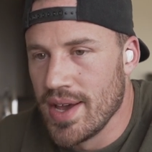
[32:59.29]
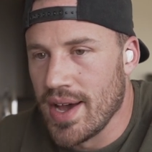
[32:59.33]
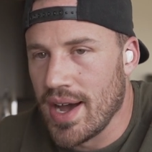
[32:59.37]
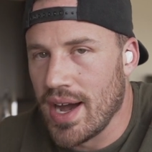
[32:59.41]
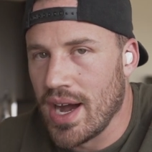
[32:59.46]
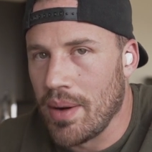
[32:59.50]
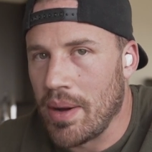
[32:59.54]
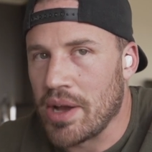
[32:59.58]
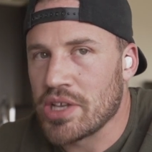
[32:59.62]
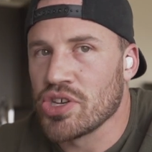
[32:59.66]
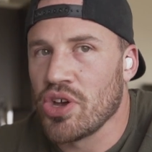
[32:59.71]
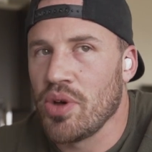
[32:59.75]

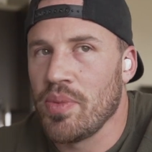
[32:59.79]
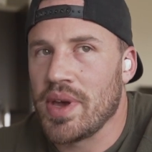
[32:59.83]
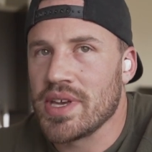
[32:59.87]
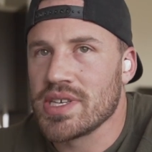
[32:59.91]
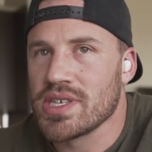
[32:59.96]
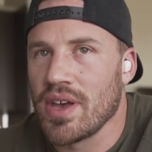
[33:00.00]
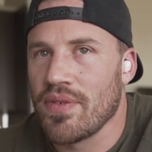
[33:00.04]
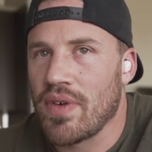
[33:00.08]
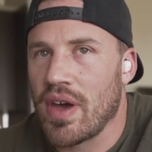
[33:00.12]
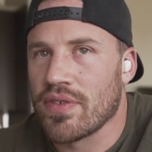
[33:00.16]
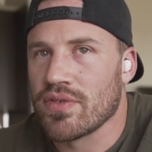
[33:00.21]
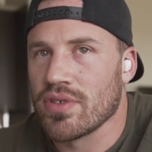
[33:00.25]
I told
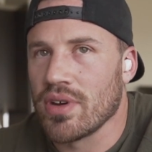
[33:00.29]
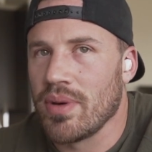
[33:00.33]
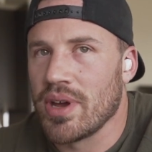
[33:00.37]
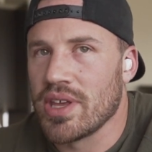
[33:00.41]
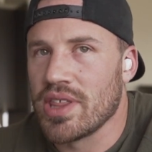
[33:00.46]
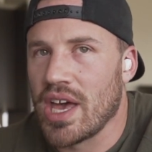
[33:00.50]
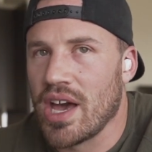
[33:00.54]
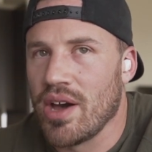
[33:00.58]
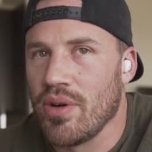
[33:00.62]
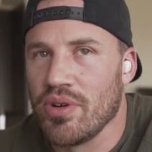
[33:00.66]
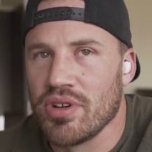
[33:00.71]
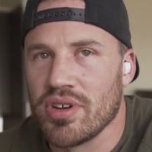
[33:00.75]
myself after I made
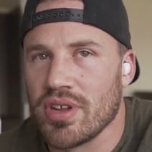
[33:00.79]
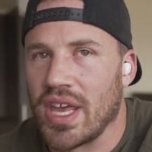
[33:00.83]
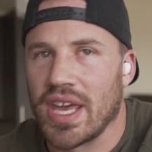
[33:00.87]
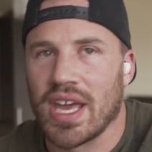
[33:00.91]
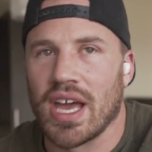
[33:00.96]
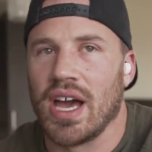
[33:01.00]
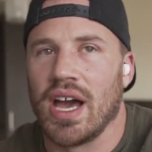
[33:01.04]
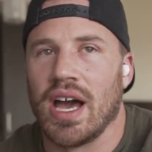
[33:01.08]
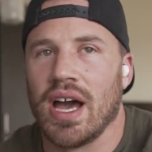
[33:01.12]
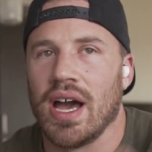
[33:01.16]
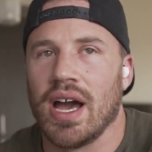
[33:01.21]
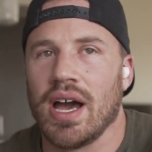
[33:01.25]
that one, like,
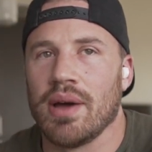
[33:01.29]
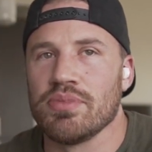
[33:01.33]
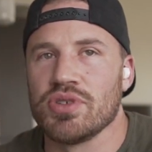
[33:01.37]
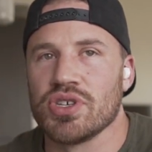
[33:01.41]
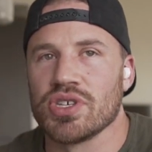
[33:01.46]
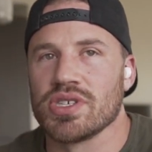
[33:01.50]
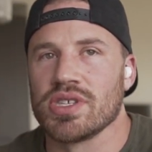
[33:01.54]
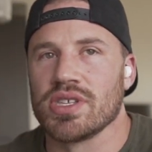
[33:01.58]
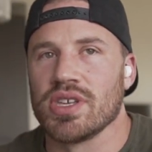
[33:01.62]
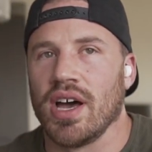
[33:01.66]
I'm just